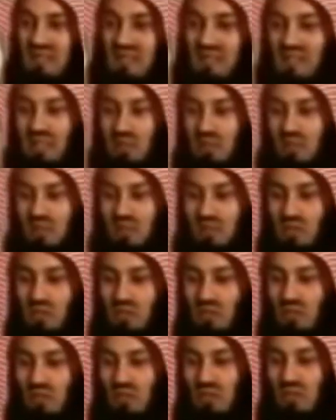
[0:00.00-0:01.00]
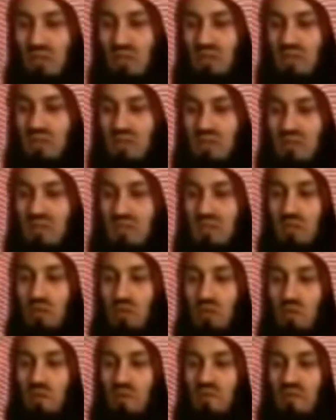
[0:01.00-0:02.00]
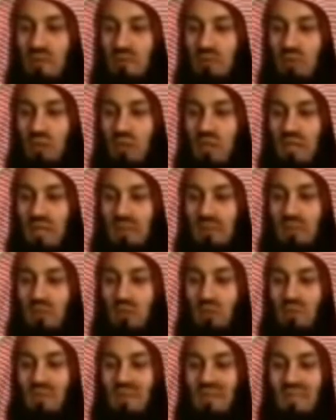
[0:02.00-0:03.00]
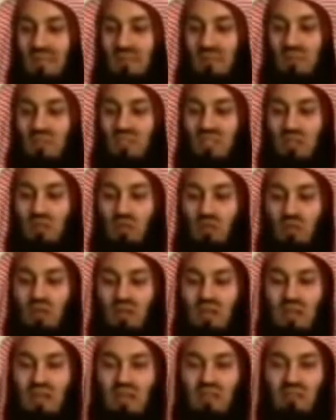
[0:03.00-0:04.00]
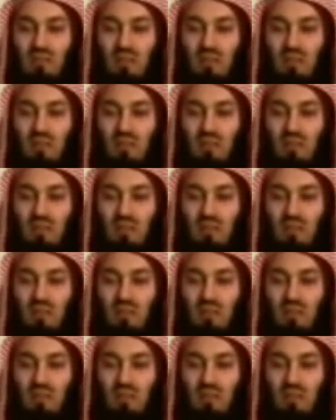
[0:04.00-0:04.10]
And he was told, this is the group of Abdullah ibn Ubay ibn Salul.